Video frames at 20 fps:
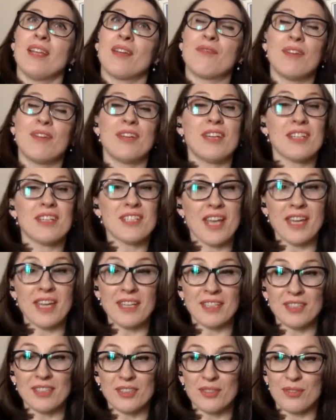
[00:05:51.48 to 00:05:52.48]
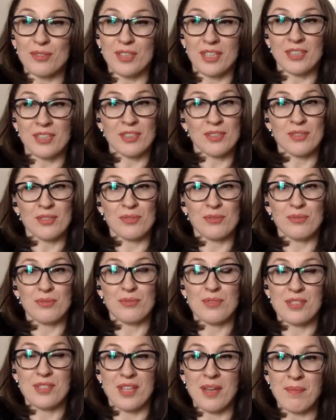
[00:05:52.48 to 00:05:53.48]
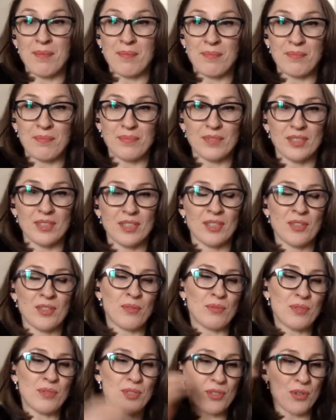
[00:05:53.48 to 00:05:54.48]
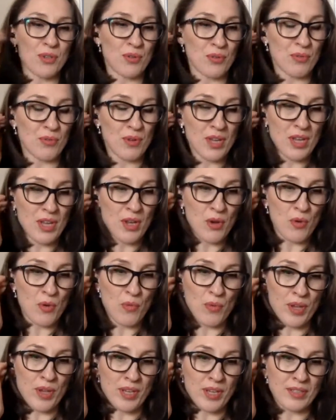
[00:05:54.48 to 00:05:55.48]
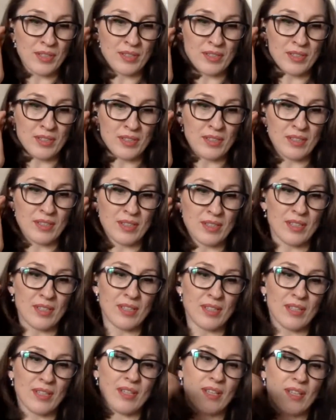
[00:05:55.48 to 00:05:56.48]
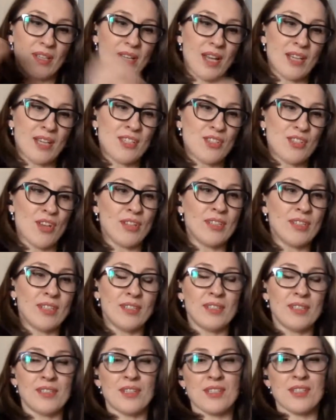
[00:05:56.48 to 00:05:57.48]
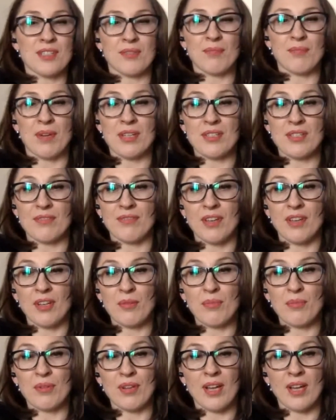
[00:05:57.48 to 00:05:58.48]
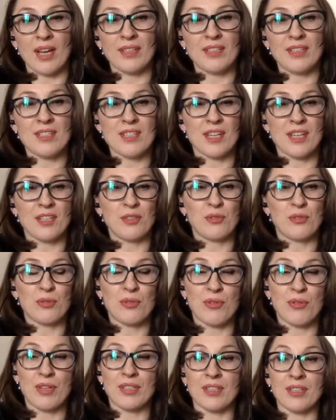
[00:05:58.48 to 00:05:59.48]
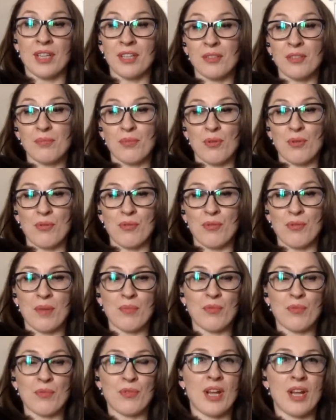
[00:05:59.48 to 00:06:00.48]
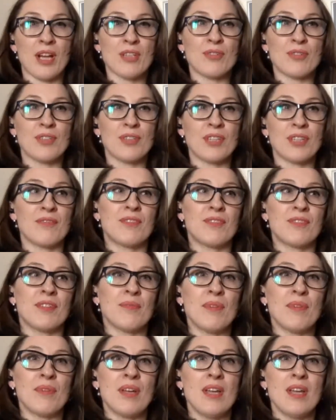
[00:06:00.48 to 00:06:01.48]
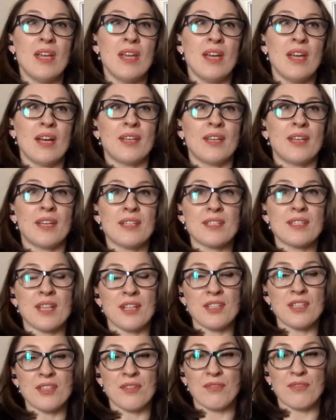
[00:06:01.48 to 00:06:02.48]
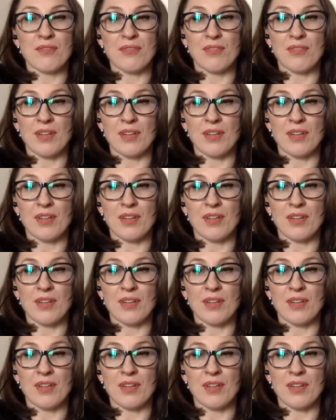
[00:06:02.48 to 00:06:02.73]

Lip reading: very excited to get into STEM, you know. So when I saw that there isn't much available, I decided to create another program where I actually give them an extensive